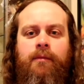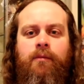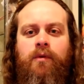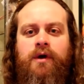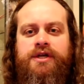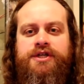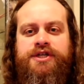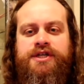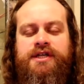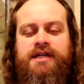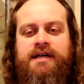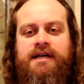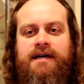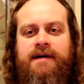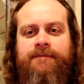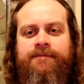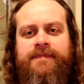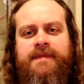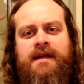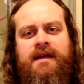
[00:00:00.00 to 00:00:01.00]
which
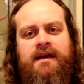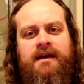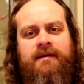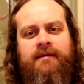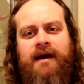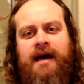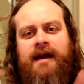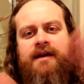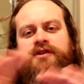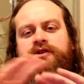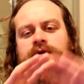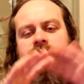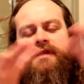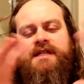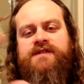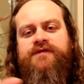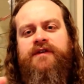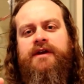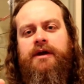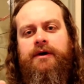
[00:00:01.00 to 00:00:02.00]
kind of doing
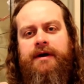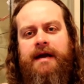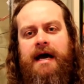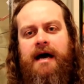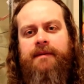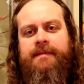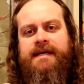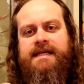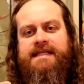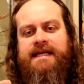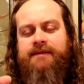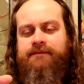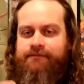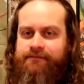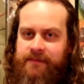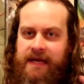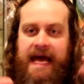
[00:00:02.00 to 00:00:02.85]
this video now because A,